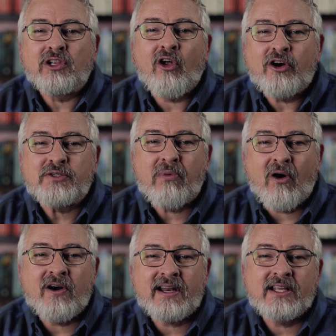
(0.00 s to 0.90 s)
large
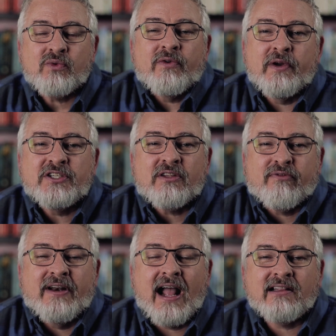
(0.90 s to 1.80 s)
part as we reach the
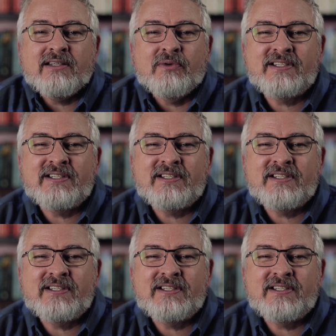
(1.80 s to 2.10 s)
finale.